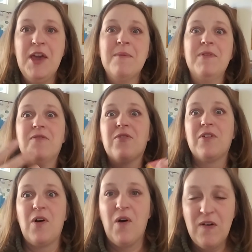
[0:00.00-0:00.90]
before
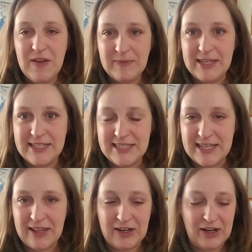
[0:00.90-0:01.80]
the whole family gets
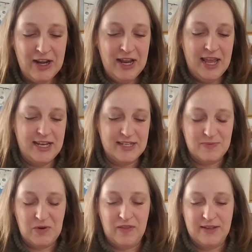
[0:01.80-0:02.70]
together and does
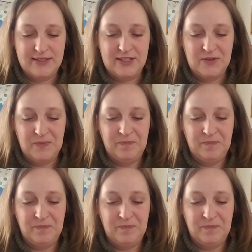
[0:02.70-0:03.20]
more things too.